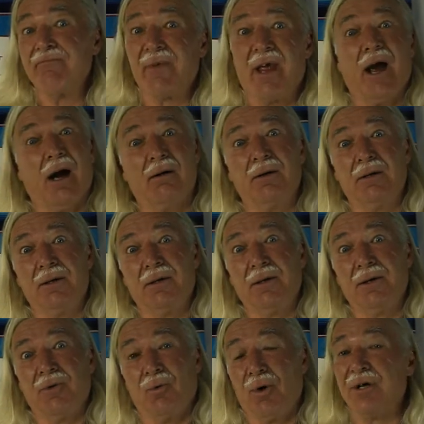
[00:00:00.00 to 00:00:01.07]
Yeah.
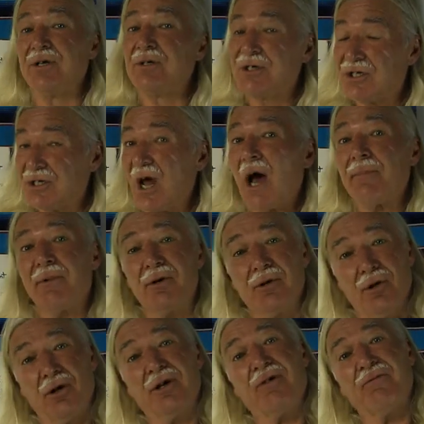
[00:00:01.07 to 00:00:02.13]
When you stop and
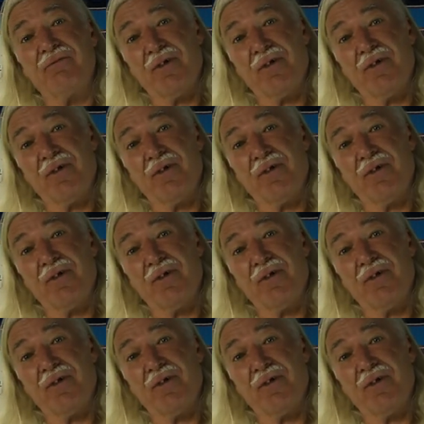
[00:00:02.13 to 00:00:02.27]
look at